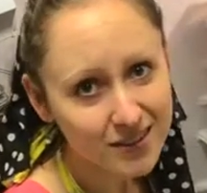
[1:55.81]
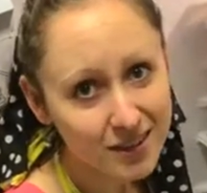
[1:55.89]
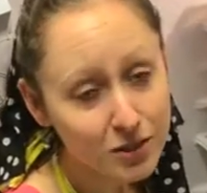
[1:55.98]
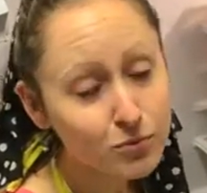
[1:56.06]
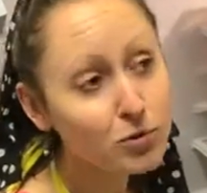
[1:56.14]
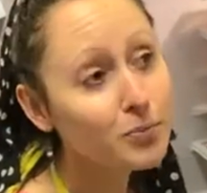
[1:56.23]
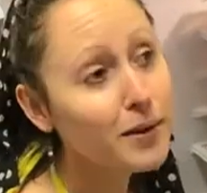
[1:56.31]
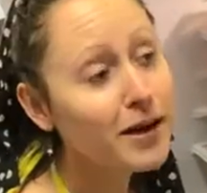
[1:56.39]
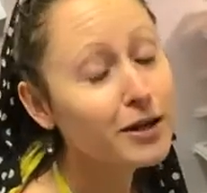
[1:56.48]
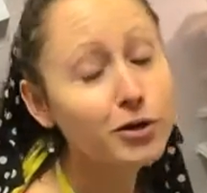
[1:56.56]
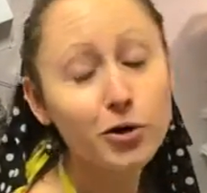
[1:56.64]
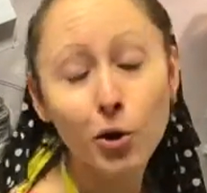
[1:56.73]
It will
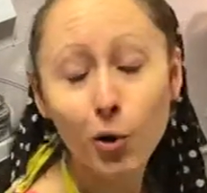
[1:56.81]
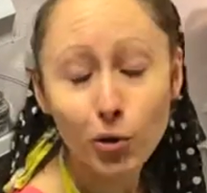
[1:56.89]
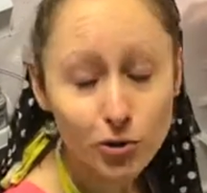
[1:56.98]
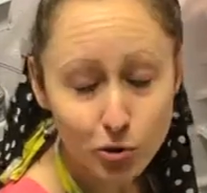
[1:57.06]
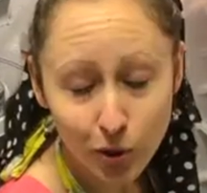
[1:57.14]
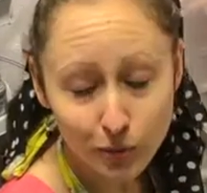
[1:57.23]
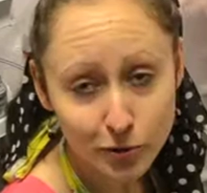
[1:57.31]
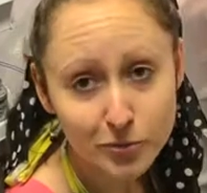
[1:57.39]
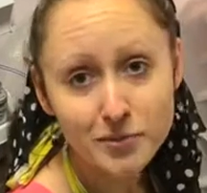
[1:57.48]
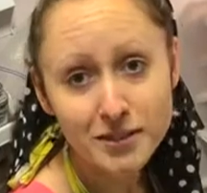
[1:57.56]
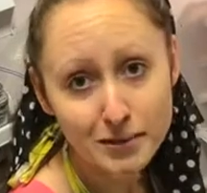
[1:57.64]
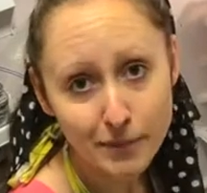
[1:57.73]
make your whole dorm room
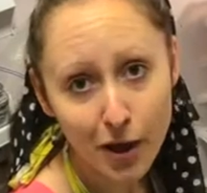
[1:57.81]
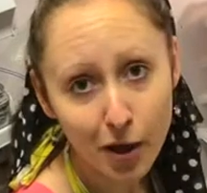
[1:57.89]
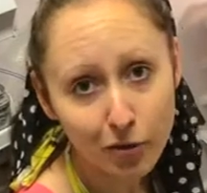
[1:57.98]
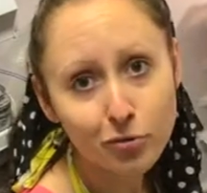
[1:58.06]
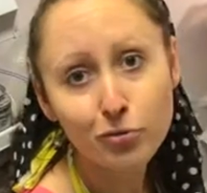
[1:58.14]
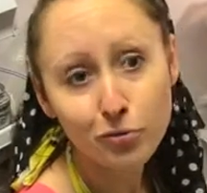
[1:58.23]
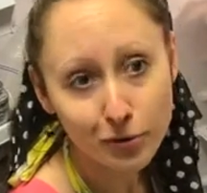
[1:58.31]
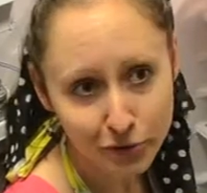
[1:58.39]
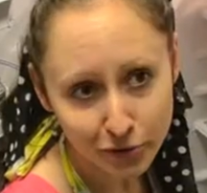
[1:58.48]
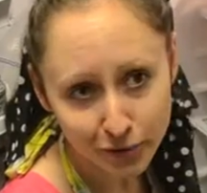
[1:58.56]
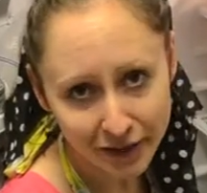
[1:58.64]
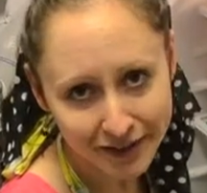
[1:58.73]
smell real
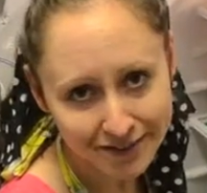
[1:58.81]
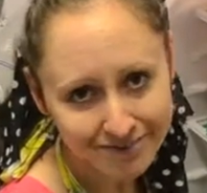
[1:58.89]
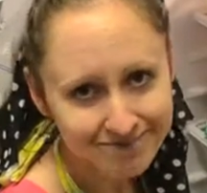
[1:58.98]
quick.